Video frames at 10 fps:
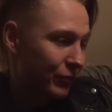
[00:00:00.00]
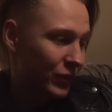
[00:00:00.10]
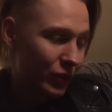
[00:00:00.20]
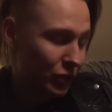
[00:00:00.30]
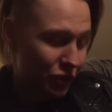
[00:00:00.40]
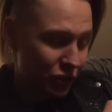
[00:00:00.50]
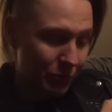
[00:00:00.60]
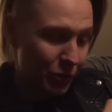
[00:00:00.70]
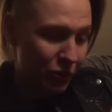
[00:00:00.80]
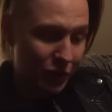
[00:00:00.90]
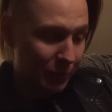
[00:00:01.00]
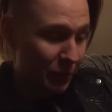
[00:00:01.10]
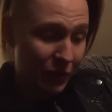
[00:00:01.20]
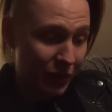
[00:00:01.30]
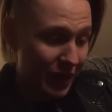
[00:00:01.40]
Not just the music,
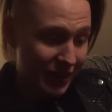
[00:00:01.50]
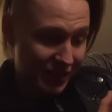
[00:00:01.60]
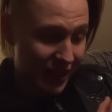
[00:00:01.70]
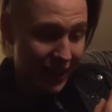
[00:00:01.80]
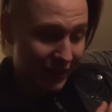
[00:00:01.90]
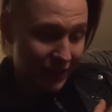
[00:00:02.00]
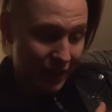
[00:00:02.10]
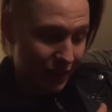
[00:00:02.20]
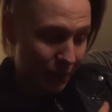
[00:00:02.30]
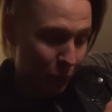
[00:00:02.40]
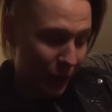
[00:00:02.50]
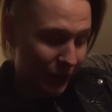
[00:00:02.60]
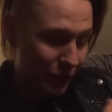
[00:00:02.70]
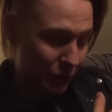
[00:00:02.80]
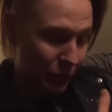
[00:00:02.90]
but the aesthetic that they
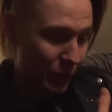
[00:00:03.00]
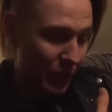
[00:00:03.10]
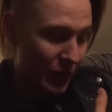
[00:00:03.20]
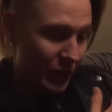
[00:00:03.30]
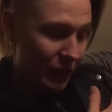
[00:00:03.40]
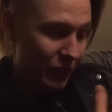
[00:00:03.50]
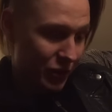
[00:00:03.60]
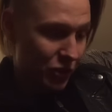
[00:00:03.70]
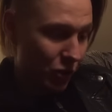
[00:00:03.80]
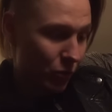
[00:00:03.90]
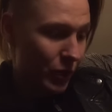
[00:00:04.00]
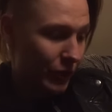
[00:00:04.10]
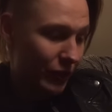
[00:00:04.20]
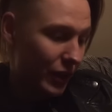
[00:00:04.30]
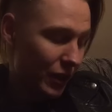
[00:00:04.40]
bring to the show
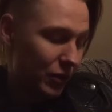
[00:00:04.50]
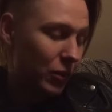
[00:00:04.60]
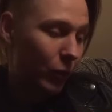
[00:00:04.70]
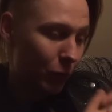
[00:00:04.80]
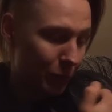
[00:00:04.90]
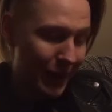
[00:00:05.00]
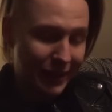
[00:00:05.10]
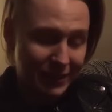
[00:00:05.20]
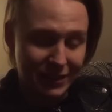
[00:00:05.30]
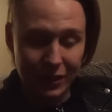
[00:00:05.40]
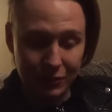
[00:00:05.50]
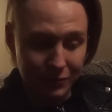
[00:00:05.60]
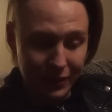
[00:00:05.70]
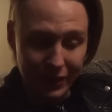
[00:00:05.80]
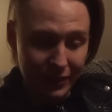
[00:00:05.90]
and the whole band itself.
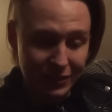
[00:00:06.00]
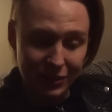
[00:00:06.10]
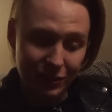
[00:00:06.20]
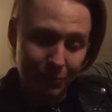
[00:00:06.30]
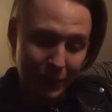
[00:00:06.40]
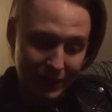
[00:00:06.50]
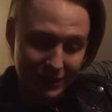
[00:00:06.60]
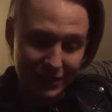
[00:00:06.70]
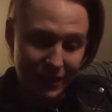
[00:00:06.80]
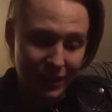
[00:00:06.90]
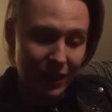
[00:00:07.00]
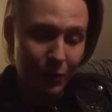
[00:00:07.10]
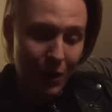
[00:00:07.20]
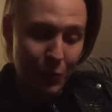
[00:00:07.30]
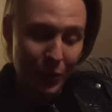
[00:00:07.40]
It's just amazing.
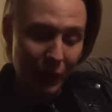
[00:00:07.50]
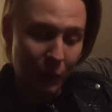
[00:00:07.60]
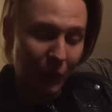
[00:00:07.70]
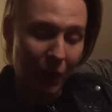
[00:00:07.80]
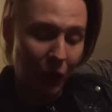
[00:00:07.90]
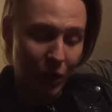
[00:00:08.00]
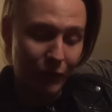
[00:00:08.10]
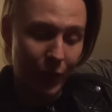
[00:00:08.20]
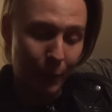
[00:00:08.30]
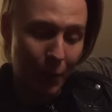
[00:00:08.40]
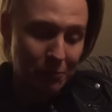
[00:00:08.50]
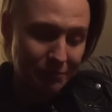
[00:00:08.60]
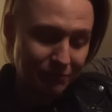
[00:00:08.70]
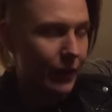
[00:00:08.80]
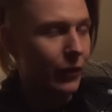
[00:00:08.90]
I, I really, really love them.
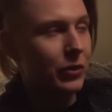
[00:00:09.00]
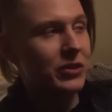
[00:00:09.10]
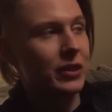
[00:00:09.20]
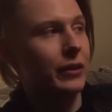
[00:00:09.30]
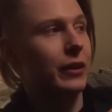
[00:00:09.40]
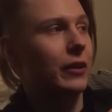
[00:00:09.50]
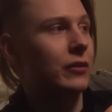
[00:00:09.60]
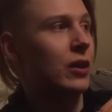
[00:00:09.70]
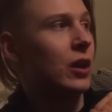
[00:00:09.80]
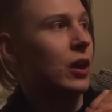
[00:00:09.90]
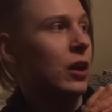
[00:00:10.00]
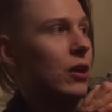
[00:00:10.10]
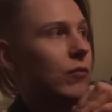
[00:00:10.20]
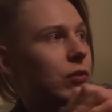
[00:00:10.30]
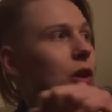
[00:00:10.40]
Now, the reason I didn't
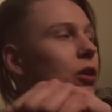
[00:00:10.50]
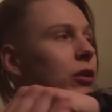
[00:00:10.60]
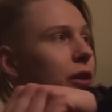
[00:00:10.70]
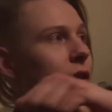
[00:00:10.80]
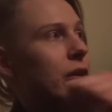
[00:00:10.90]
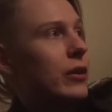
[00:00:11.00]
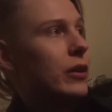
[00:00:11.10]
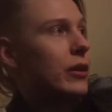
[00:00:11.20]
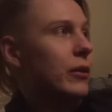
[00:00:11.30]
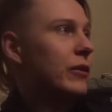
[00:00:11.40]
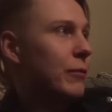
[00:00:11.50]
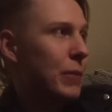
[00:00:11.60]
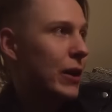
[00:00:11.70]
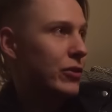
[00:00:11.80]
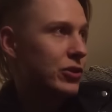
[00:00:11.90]
vlog uh, the
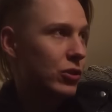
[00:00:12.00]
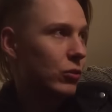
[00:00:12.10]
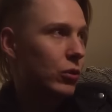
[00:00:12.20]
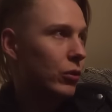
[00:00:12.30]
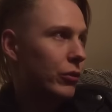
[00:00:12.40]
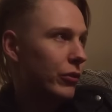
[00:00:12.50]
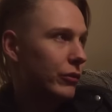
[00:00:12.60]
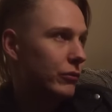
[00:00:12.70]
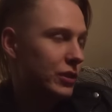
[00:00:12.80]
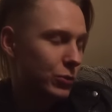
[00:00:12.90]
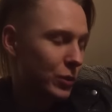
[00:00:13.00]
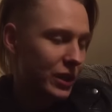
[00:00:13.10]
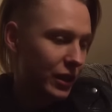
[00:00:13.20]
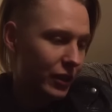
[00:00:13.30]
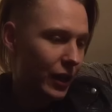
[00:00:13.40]
PVRIS show or this
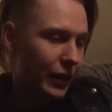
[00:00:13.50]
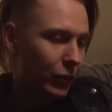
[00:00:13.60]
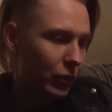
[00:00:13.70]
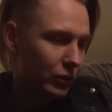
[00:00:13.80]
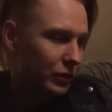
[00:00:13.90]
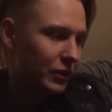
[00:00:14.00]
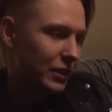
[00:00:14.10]
weekend at all,